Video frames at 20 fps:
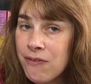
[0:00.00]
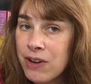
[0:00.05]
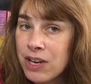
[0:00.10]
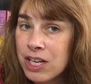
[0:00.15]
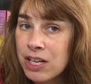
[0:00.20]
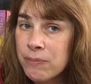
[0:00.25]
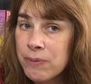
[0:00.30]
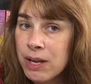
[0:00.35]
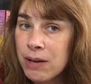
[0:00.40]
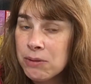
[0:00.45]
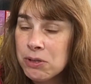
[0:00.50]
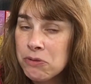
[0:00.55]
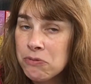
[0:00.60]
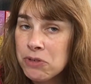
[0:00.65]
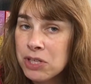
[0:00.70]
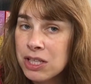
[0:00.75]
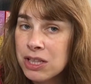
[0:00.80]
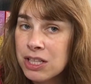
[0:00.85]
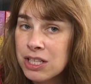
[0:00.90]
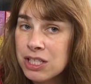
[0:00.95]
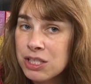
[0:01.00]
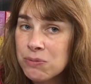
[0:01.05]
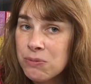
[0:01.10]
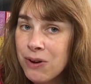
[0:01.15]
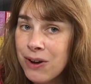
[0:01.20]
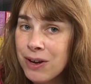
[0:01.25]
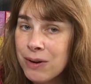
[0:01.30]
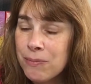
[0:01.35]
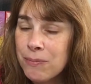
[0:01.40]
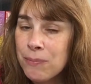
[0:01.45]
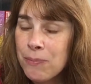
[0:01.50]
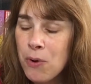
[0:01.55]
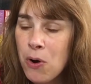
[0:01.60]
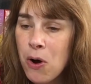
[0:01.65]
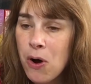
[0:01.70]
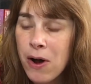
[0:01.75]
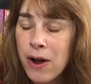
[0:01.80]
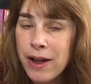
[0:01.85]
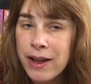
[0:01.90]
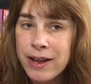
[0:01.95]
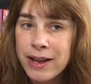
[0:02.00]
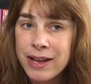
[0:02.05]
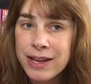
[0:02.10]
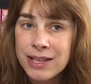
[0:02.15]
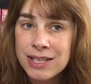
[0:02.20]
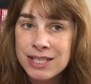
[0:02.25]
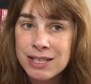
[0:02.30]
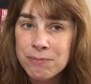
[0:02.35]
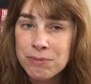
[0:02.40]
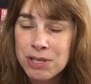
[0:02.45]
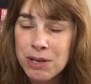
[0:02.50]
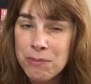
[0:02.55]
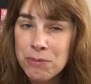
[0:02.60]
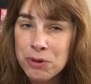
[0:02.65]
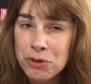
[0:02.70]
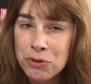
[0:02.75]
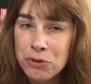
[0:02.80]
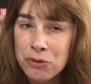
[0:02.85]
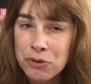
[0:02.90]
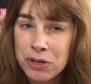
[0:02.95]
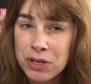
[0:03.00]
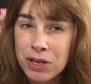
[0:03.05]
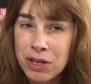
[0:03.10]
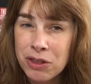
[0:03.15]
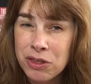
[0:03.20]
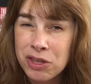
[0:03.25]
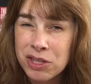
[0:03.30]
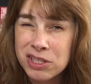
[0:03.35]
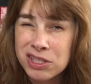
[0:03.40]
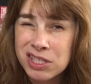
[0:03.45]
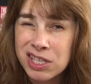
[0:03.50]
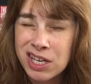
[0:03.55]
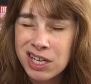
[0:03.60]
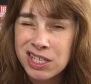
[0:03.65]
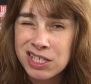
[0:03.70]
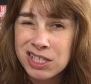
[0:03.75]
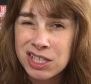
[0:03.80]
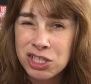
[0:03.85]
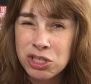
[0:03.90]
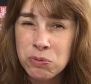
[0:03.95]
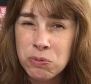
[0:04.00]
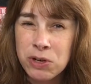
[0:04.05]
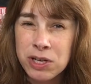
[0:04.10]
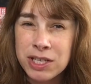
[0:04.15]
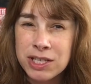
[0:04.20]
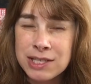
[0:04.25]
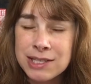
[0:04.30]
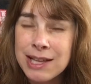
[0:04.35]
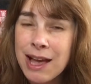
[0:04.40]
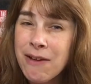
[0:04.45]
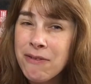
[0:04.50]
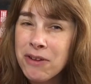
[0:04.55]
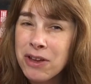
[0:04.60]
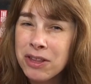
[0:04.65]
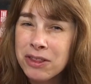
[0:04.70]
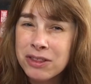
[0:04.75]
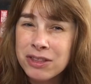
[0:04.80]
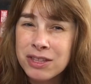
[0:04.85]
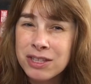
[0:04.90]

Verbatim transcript: I'm going to be able to read this one by September 30th, and today's the 27th.